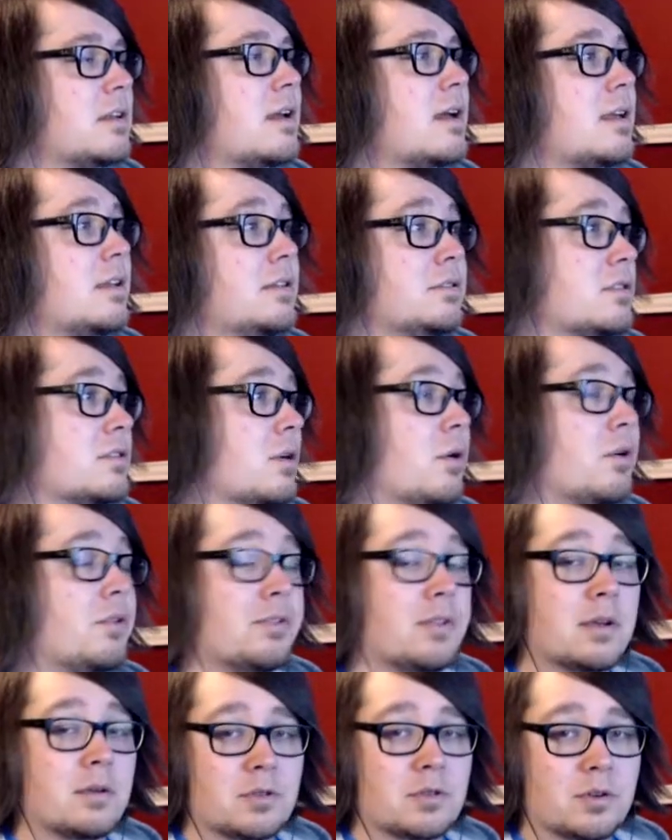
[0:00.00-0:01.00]
The whole
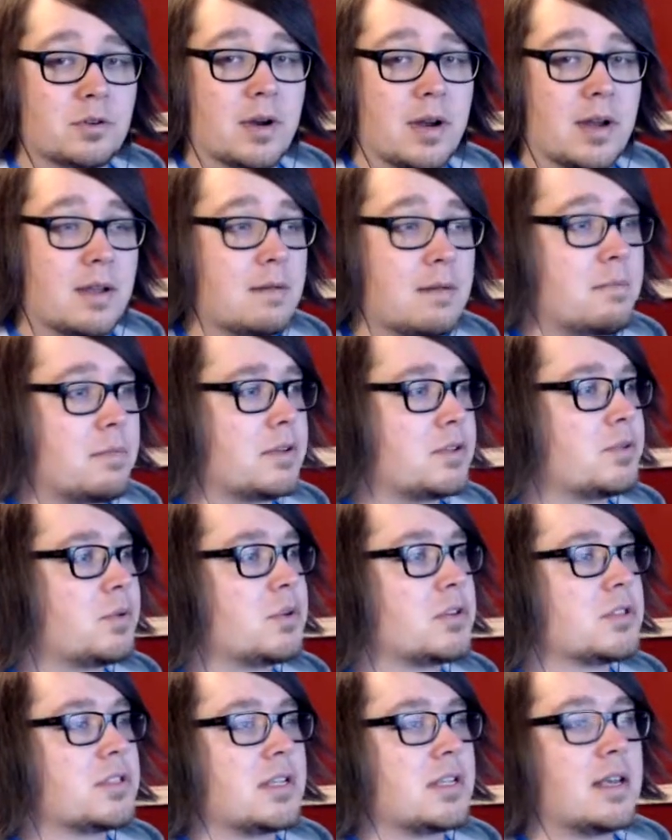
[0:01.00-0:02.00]
thing was great, but
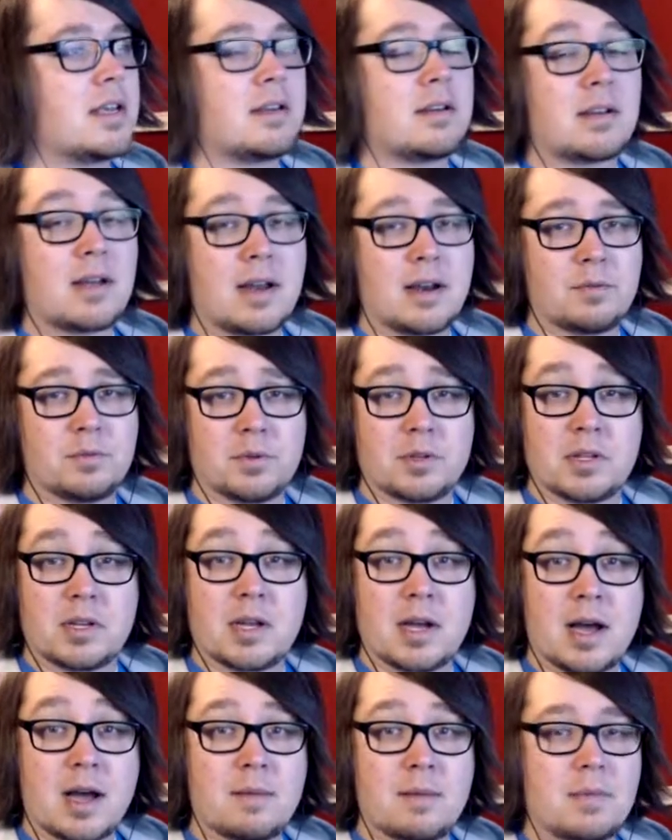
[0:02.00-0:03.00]
towards the end it kind of really
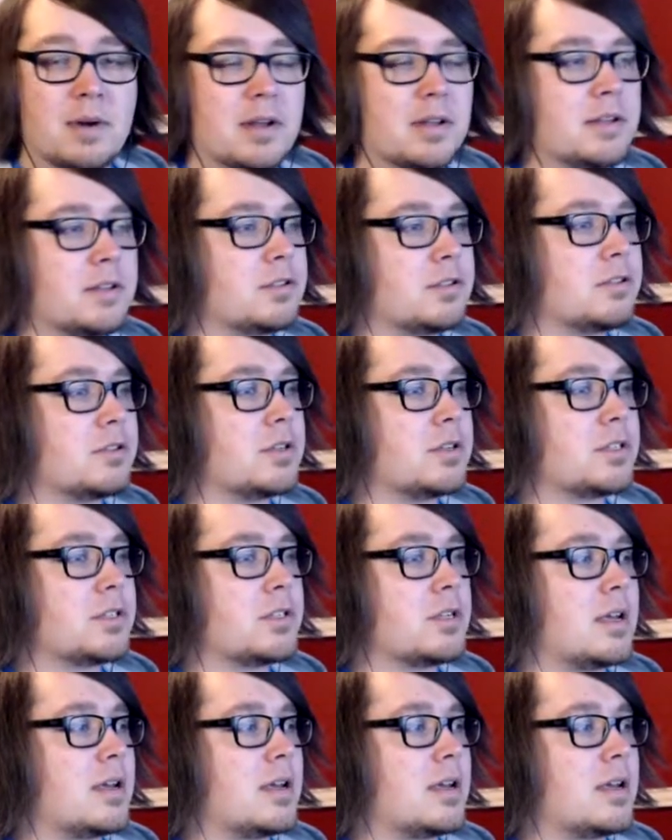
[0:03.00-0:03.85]
caught my interest.